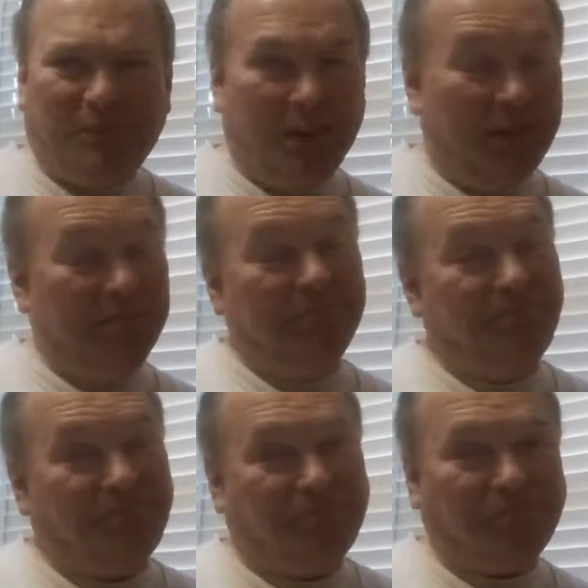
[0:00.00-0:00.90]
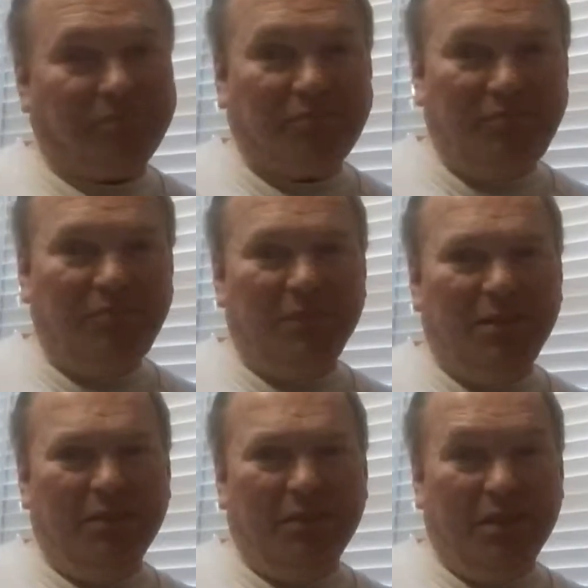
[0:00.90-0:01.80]
And
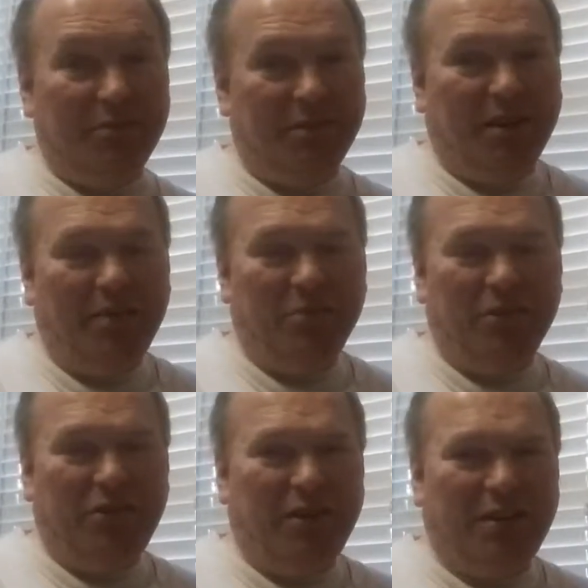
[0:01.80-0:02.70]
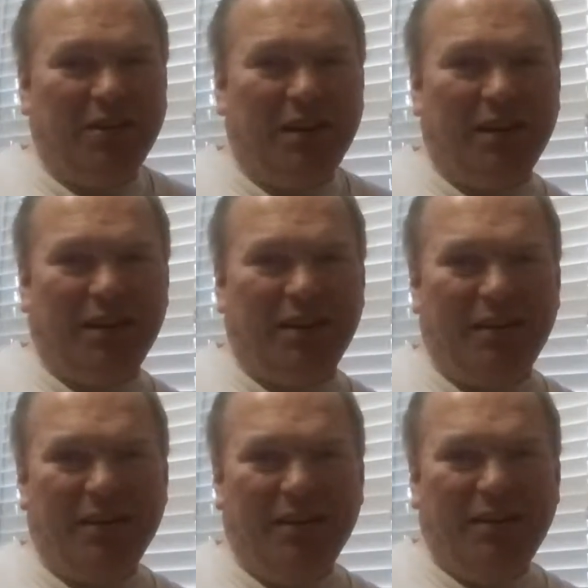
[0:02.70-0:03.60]
you know, I appreciated that. I